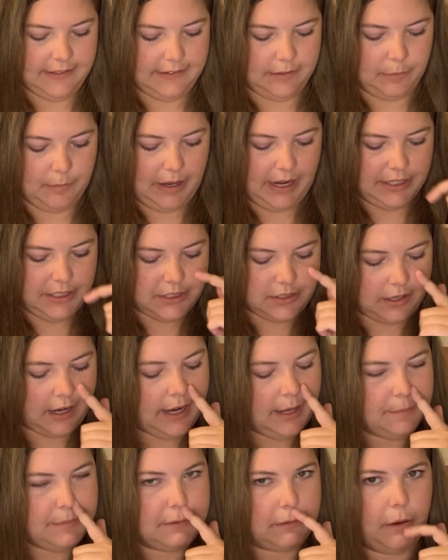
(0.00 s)
So my
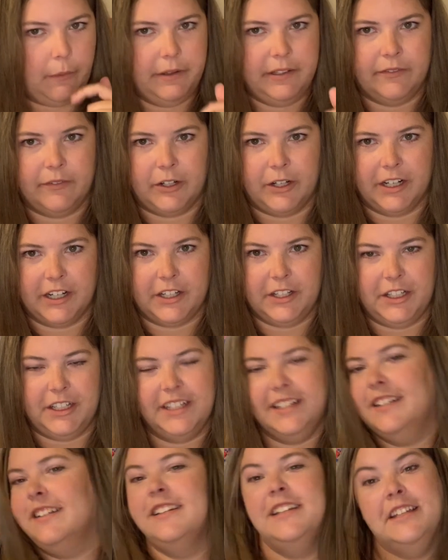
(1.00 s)
stripes are always
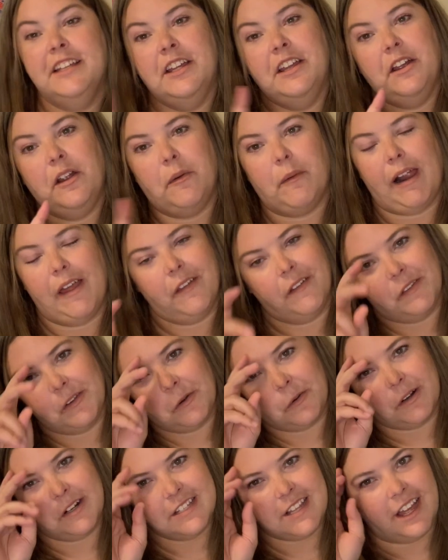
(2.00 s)
vertical rather than
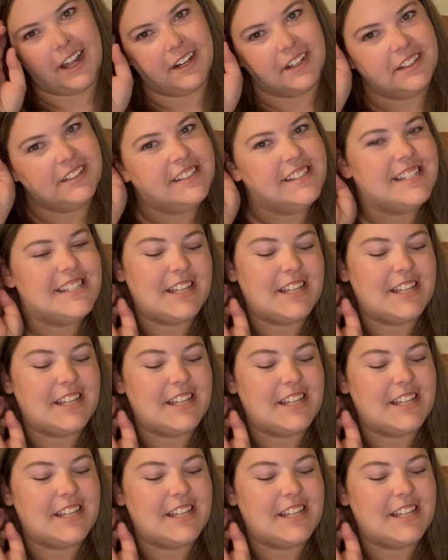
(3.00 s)
horizontal.